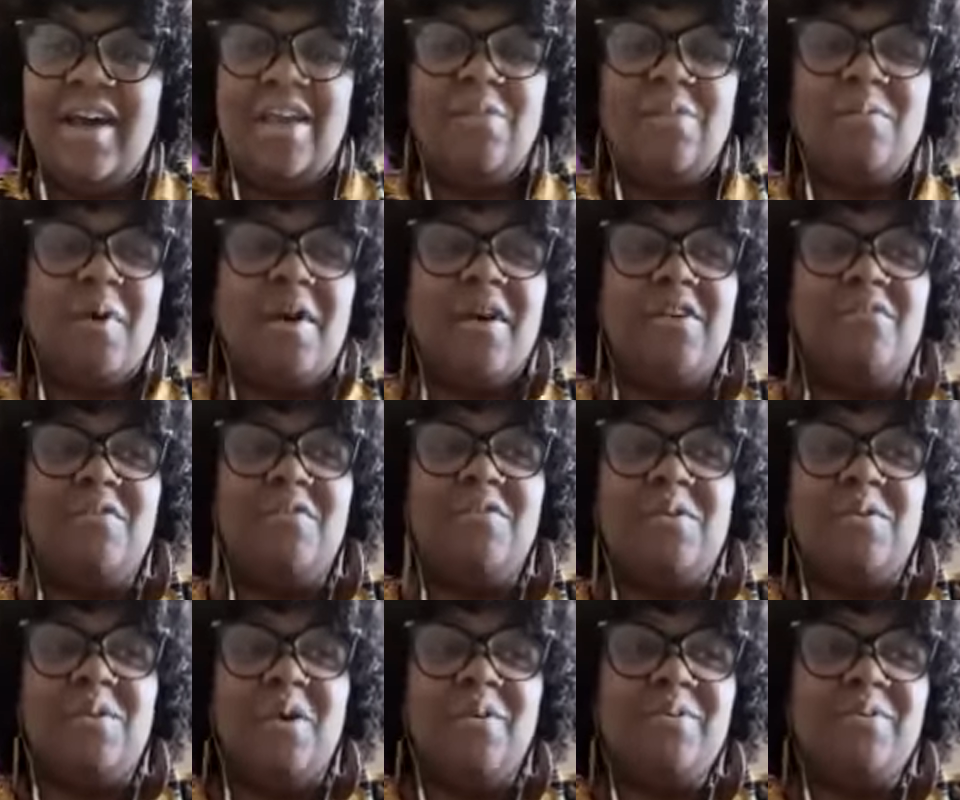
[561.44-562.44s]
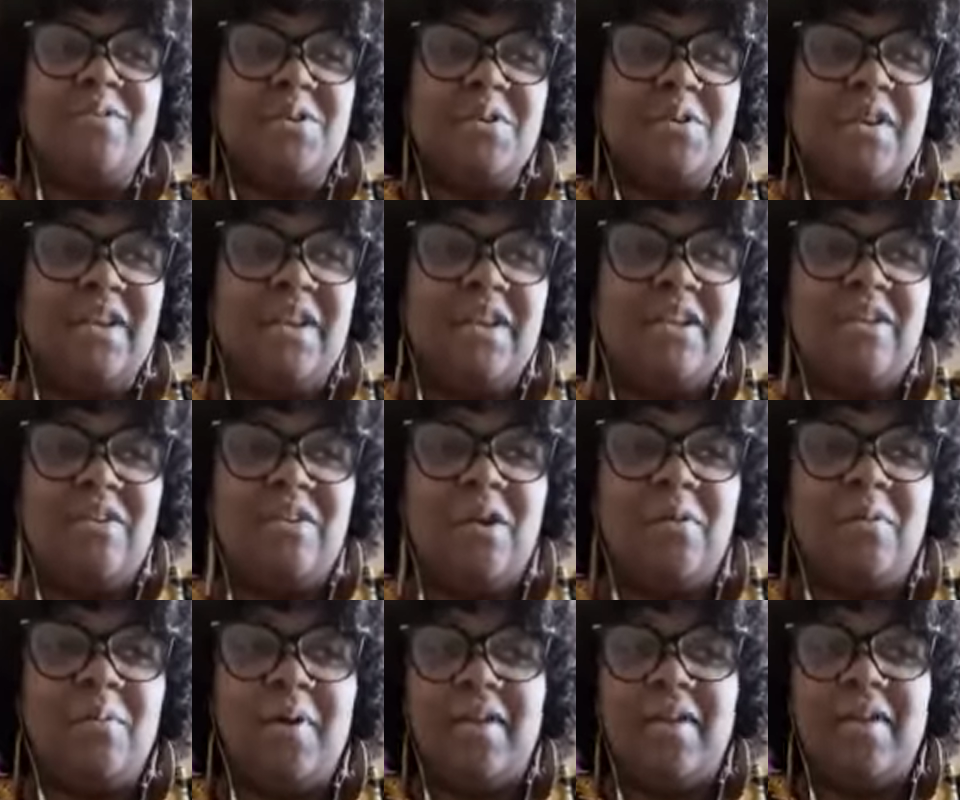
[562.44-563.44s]
He played a few notes on it,
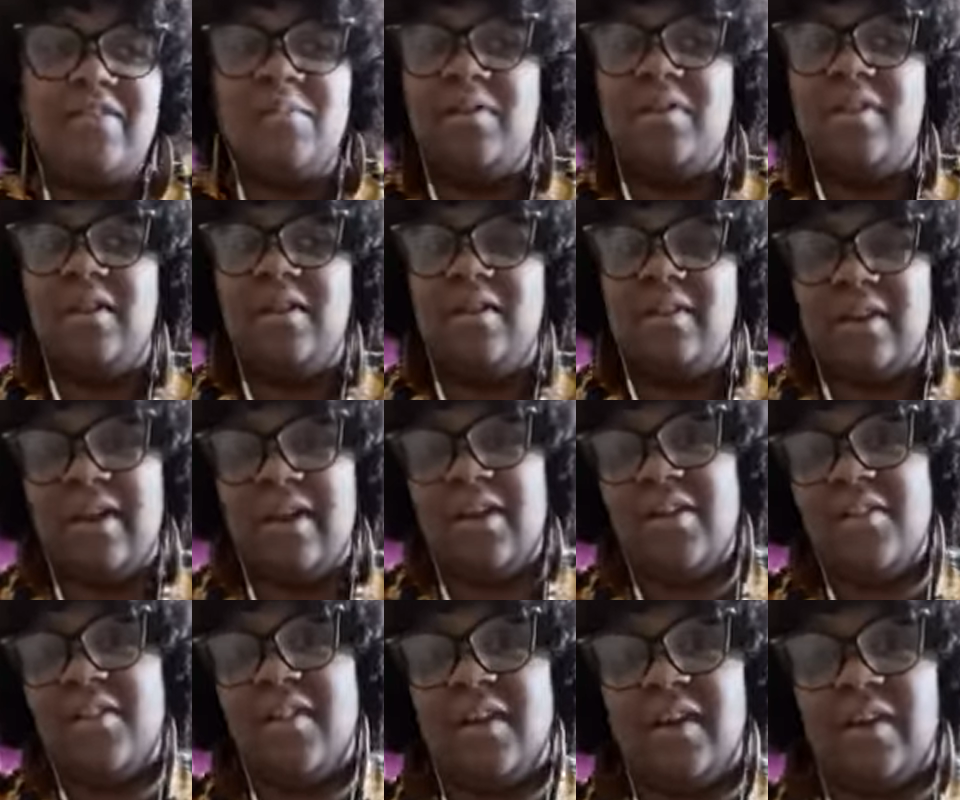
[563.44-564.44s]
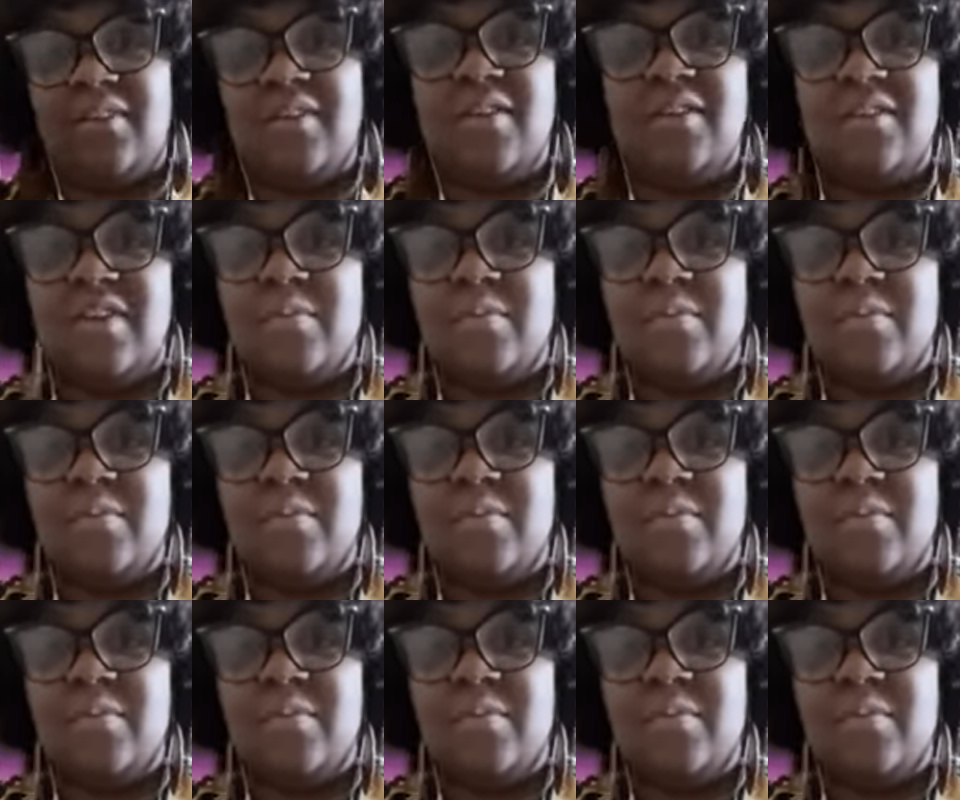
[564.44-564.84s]
played some of the kind of like the